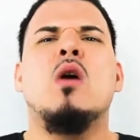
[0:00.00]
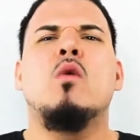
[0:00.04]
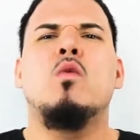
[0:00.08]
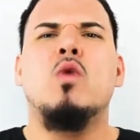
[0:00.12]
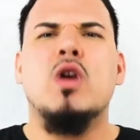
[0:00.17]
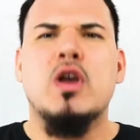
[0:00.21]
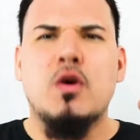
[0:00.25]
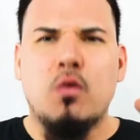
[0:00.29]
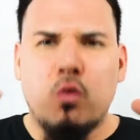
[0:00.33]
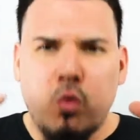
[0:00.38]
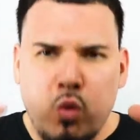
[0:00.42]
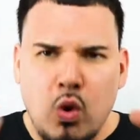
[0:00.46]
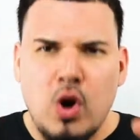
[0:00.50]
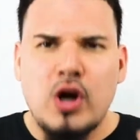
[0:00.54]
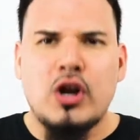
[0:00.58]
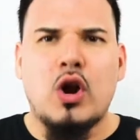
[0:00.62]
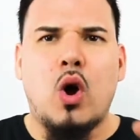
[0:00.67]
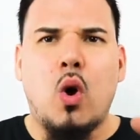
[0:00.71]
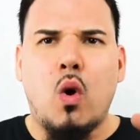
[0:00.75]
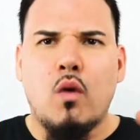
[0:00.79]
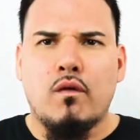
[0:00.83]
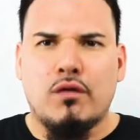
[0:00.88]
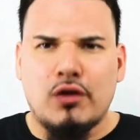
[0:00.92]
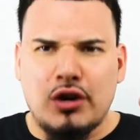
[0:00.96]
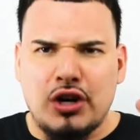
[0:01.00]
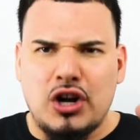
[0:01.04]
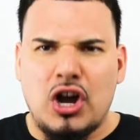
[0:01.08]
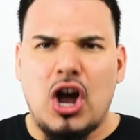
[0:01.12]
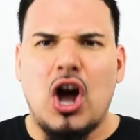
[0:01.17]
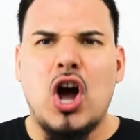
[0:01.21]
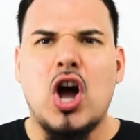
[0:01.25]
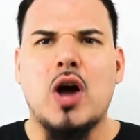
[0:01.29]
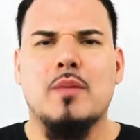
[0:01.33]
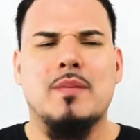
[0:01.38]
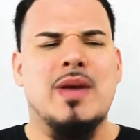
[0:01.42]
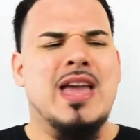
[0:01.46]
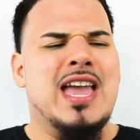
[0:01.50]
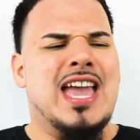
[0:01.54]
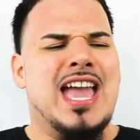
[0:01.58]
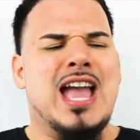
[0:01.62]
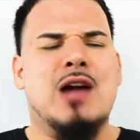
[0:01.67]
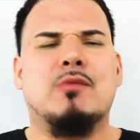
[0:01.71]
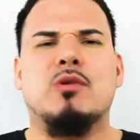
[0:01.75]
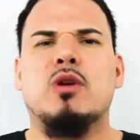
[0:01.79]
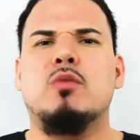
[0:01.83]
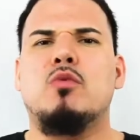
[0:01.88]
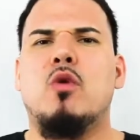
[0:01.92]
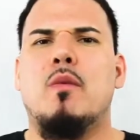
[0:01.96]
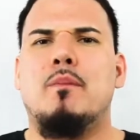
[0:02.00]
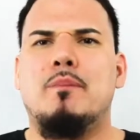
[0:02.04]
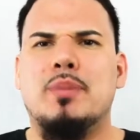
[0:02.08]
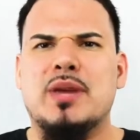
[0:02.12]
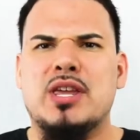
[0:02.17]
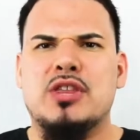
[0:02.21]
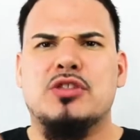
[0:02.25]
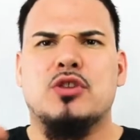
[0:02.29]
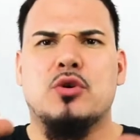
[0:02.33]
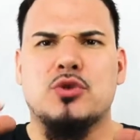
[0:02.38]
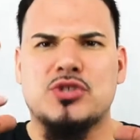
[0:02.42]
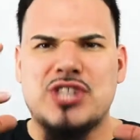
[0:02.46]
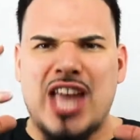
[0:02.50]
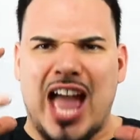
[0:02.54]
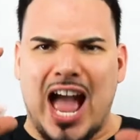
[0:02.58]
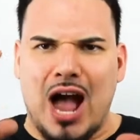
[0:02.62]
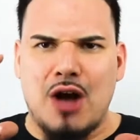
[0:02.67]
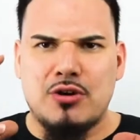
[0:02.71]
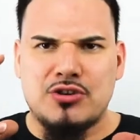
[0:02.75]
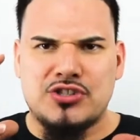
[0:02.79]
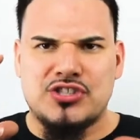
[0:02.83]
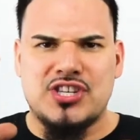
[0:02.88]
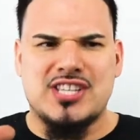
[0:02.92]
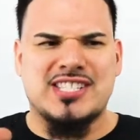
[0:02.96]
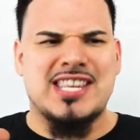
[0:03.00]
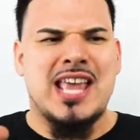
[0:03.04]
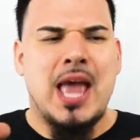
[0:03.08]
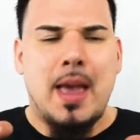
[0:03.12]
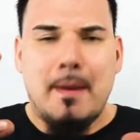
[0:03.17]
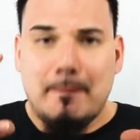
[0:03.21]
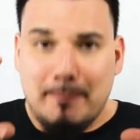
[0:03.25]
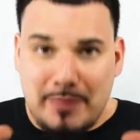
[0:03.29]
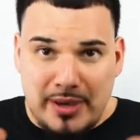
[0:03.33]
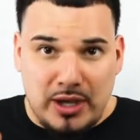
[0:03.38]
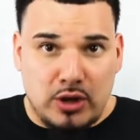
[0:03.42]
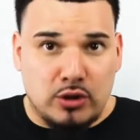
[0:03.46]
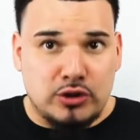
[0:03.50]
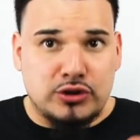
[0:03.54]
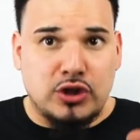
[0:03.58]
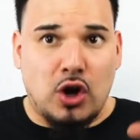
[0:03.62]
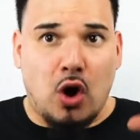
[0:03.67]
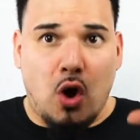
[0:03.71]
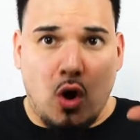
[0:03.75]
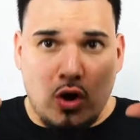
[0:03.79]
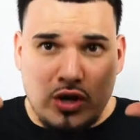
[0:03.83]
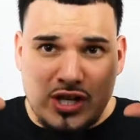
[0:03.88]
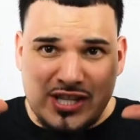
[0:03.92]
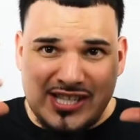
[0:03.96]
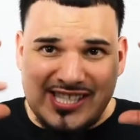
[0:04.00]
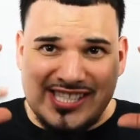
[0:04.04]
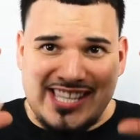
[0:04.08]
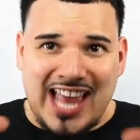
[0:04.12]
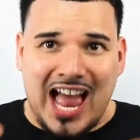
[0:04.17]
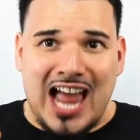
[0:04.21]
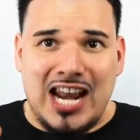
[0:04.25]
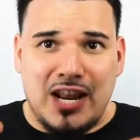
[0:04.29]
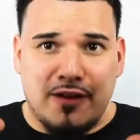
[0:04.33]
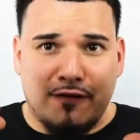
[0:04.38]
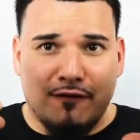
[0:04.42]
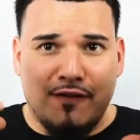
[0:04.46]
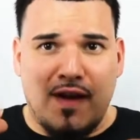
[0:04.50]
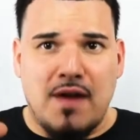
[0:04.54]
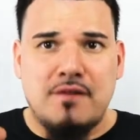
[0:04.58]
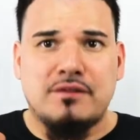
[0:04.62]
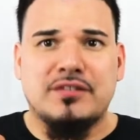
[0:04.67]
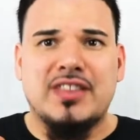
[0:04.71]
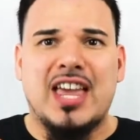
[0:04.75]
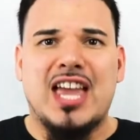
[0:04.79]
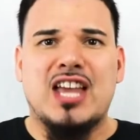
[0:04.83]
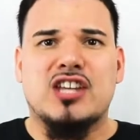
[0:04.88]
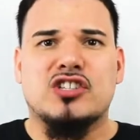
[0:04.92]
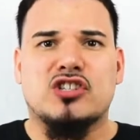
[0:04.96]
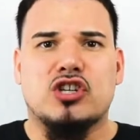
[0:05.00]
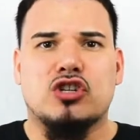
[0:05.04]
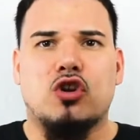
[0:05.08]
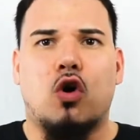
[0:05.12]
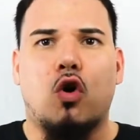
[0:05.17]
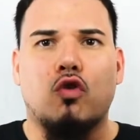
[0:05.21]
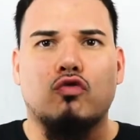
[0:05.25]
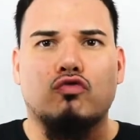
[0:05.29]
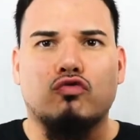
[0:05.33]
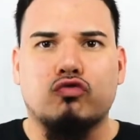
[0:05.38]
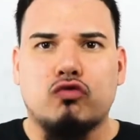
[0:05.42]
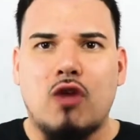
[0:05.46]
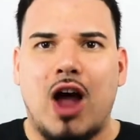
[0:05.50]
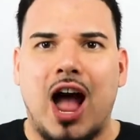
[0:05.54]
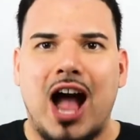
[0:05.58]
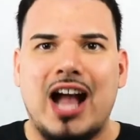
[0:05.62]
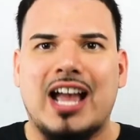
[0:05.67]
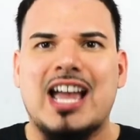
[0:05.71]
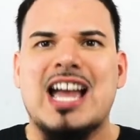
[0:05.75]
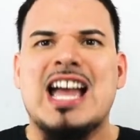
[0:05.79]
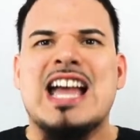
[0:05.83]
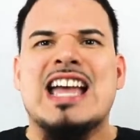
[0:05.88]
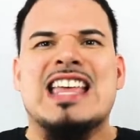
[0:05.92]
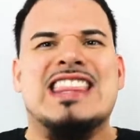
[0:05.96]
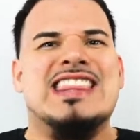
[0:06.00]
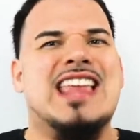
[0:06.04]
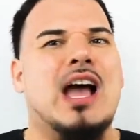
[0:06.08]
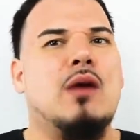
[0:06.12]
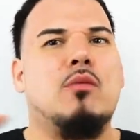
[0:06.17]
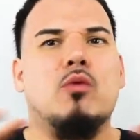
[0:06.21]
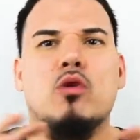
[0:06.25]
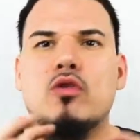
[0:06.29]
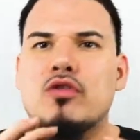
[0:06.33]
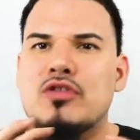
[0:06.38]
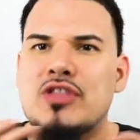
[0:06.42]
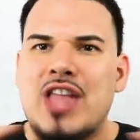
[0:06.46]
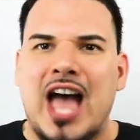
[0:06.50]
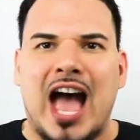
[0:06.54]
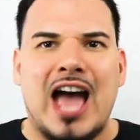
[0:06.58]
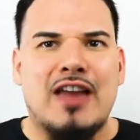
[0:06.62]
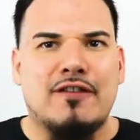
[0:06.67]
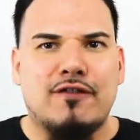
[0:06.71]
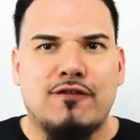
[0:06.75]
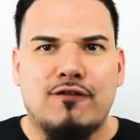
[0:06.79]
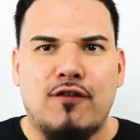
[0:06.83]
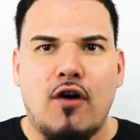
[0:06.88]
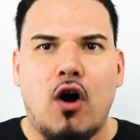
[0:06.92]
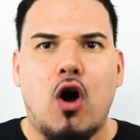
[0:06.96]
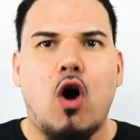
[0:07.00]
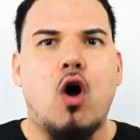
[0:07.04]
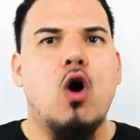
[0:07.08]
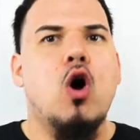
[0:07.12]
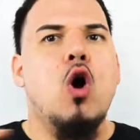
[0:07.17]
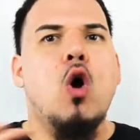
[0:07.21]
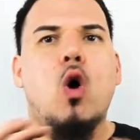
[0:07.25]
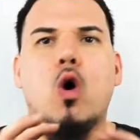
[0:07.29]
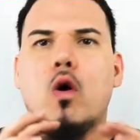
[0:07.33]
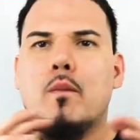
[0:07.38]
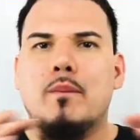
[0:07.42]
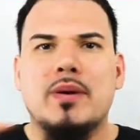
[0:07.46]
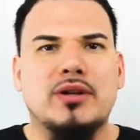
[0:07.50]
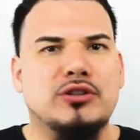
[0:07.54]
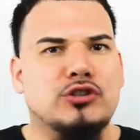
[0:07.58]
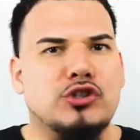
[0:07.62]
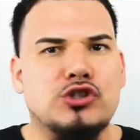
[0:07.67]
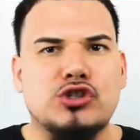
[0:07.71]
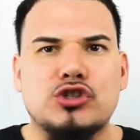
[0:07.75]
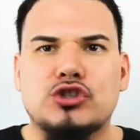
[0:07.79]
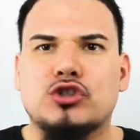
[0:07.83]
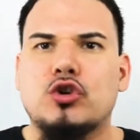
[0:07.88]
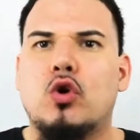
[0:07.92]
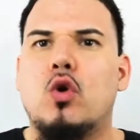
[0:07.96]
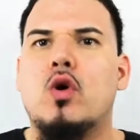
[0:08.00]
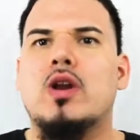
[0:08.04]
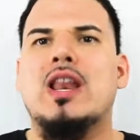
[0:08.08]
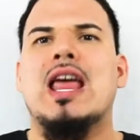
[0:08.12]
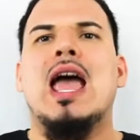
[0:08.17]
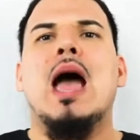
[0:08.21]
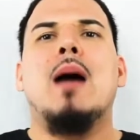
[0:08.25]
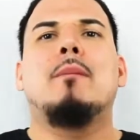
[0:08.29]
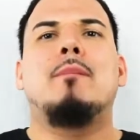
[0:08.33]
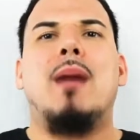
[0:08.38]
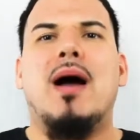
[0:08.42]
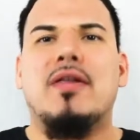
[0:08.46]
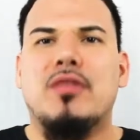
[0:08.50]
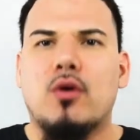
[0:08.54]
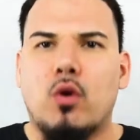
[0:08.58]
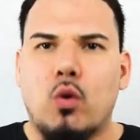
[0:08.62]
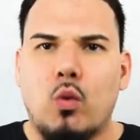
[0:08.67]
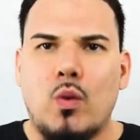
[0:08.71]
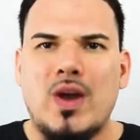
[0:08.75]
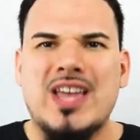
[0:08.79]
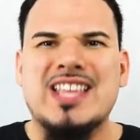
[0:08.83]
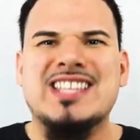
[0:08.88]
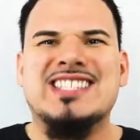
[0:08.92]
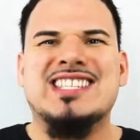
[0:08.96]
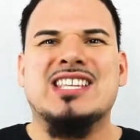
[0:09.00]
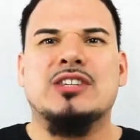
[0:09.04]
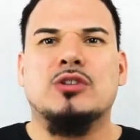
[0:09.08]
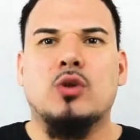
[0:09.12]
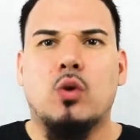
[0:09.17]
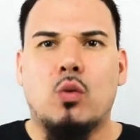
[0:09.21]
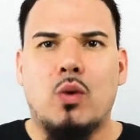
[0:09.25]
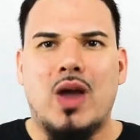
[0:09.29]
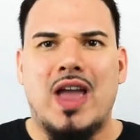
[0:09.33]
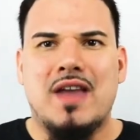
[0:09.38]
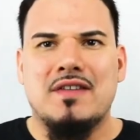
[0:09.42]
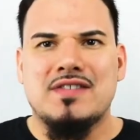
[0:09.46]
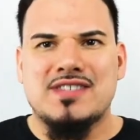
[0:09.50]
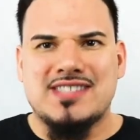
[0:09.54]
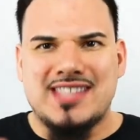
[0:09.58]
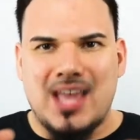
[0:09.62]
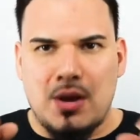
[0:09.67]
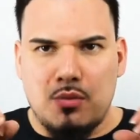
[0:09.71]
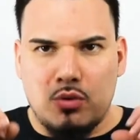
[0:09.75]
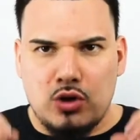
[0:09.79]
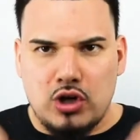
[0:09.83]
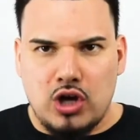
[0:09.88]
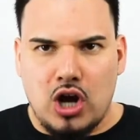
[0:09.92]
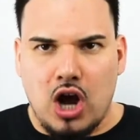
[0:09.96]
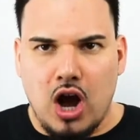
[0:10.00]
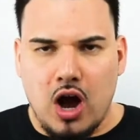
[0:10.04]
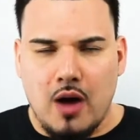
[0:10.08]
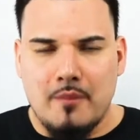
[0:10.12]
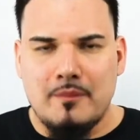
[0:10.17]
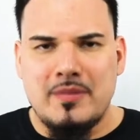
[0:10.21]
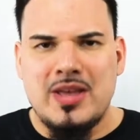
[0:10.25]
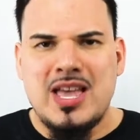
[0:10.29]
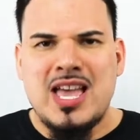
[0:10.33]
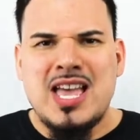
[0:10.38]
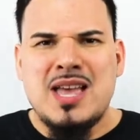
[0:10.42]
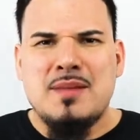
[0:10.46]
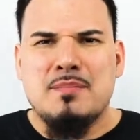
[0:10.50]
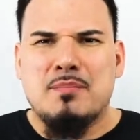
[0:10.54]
we would overcome and we would be those houses built on solid foundation, on rock, that will not fall or be destroyed by the winds and the waves that would come.